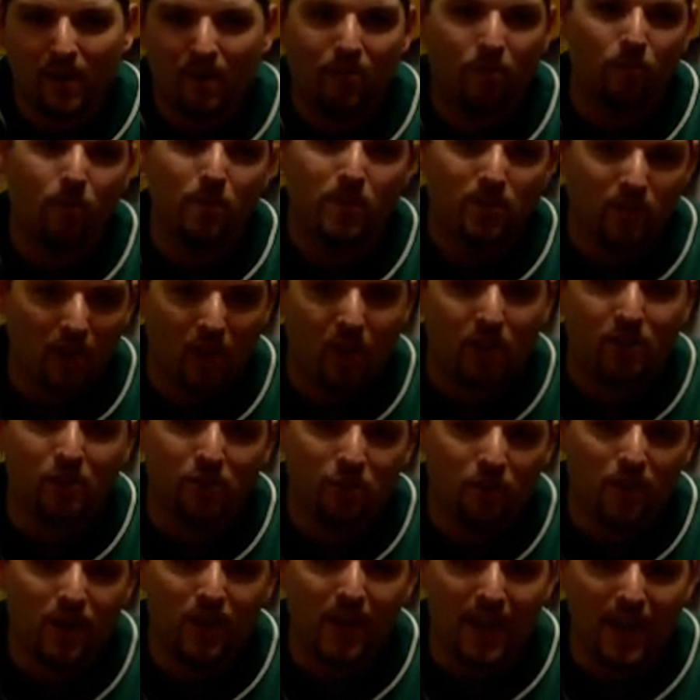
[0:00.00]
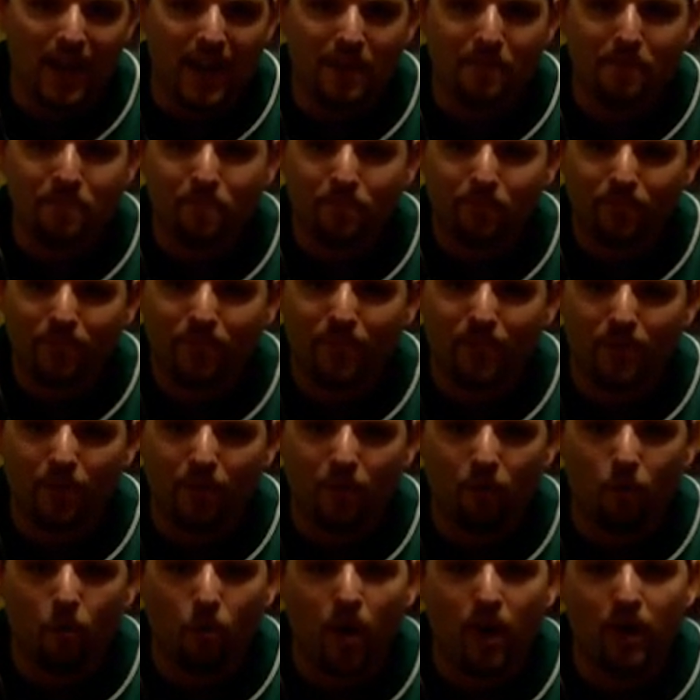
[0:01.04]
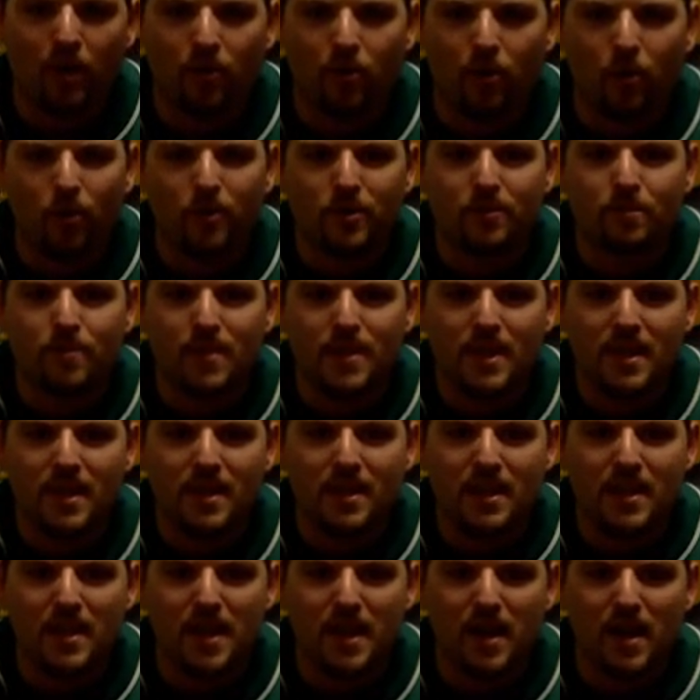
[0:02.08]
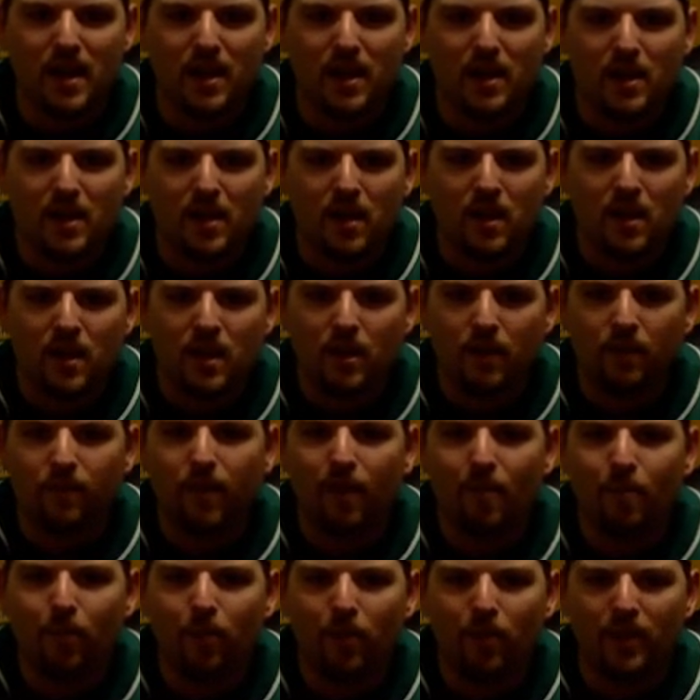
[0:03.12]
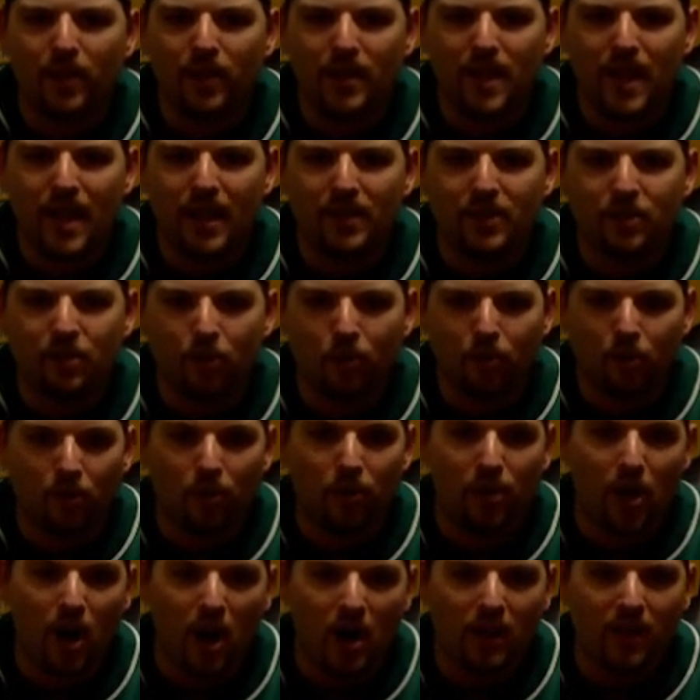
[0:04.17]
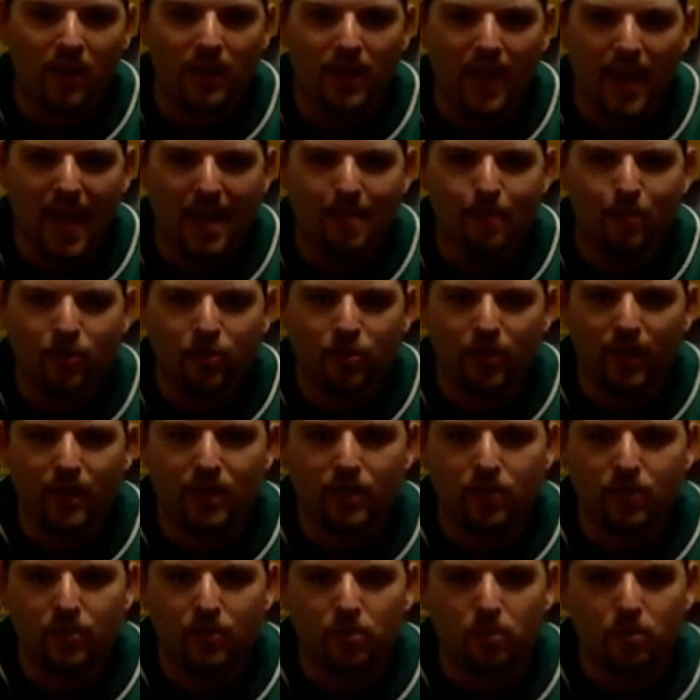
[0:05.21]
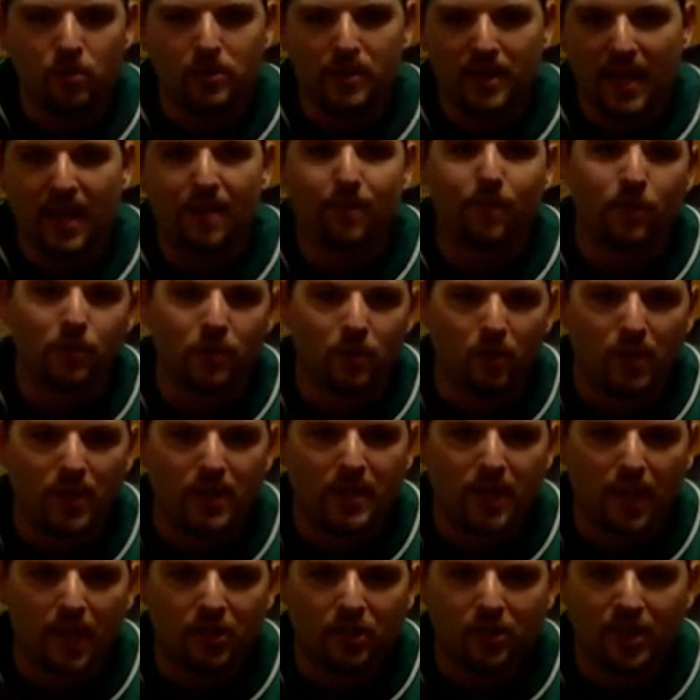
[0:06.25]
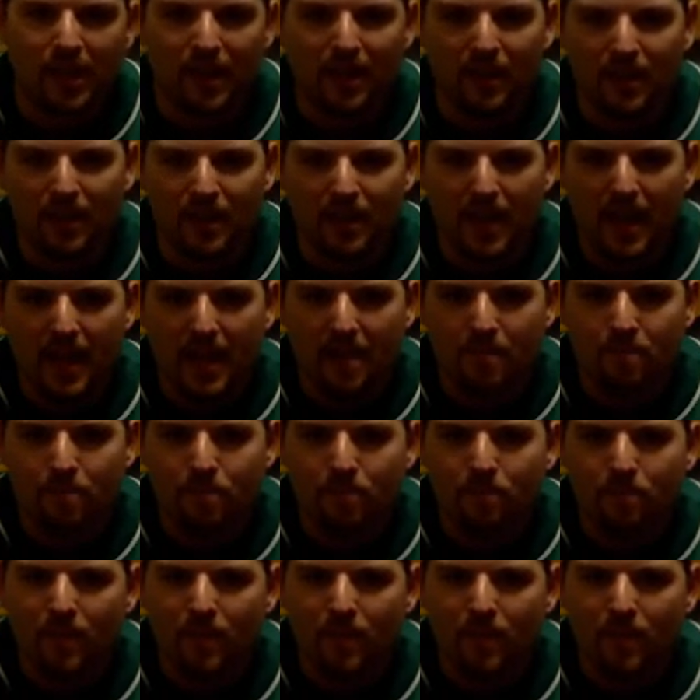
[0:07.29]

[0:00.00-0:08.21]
Well, we saw two today. One, of course, being the fumble in the end zone early on in the game, which led to Stanford's only touchdown of the game.